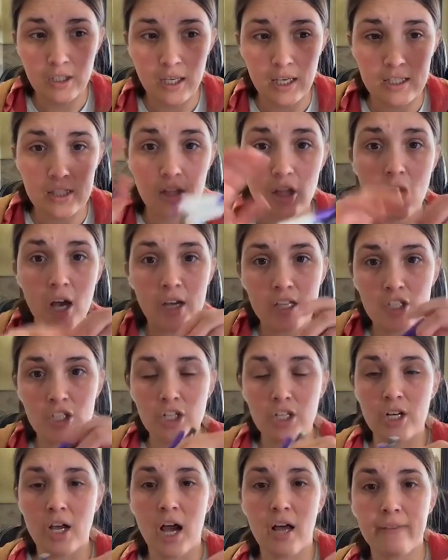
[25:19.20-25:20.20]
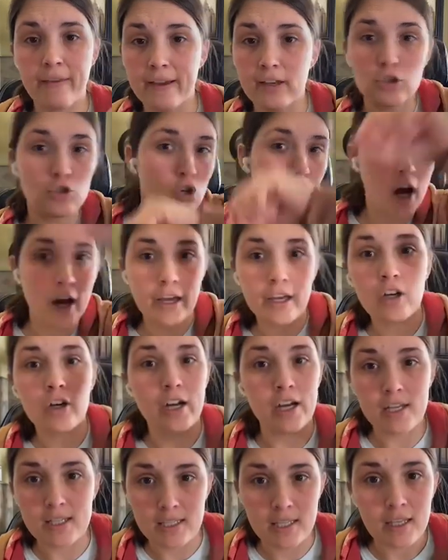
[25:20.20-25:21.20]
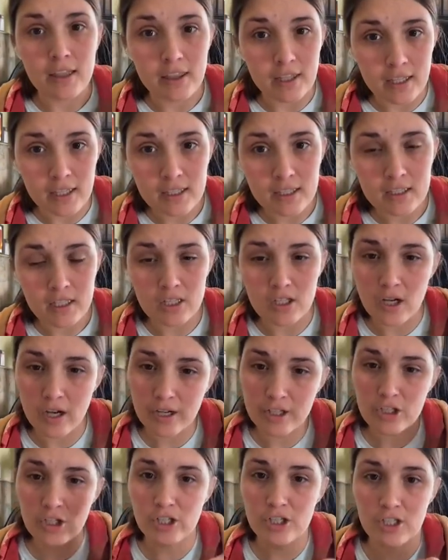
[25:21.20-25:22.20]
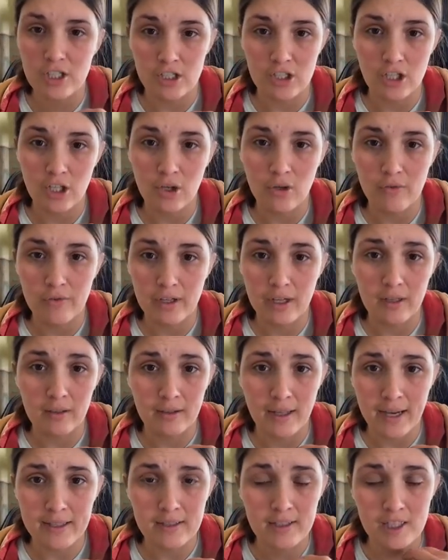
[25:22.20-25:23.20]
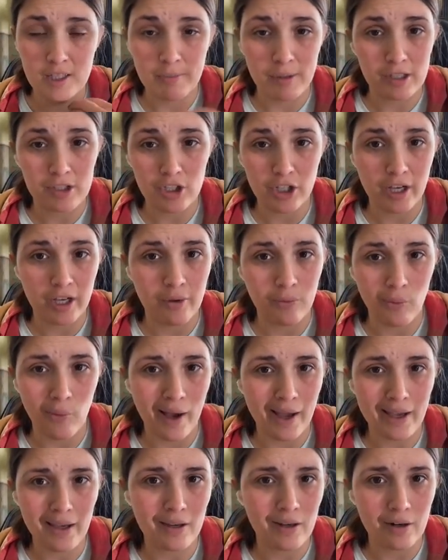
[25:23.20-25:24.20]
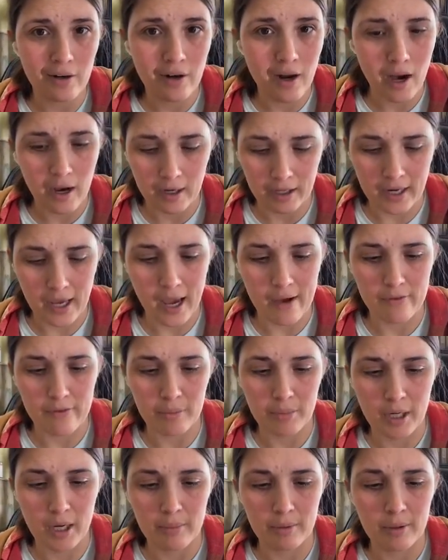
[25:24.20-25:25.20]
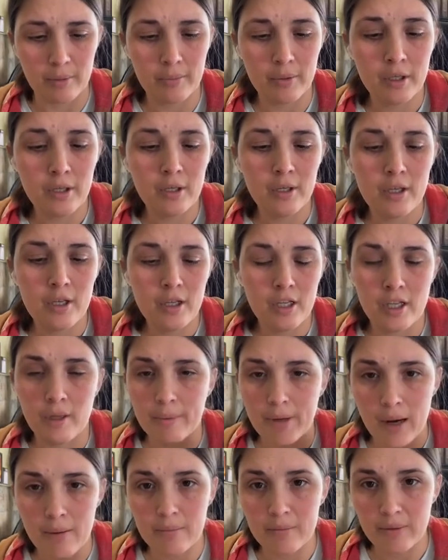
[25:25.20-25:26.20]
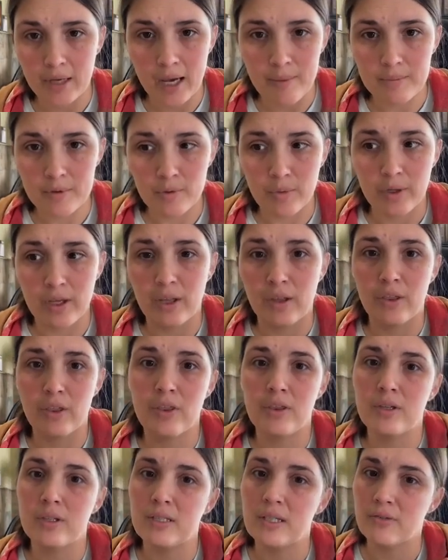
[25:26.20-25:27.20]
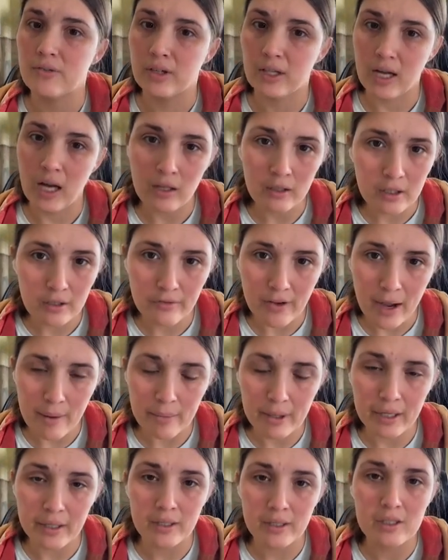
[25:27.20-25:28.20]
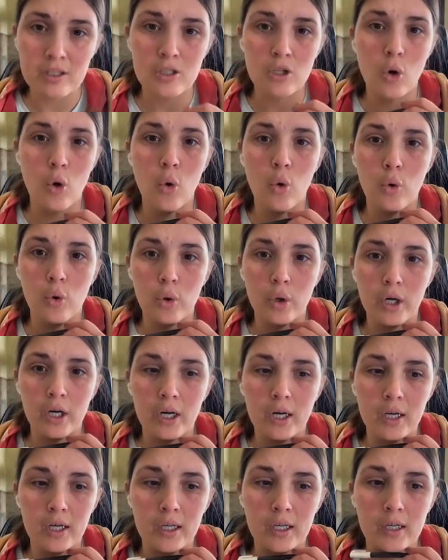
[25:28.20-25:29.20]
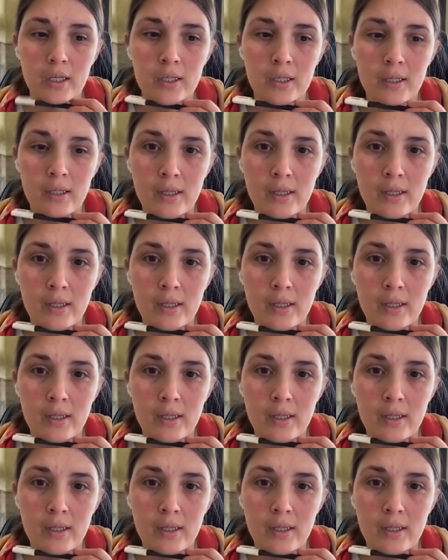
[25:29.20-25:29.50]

as long as you're not like drawing crazy things, as long as you're stitching over your lines, especially on white, you're not gonna have a problem. The problem comes with different colored fabrics, or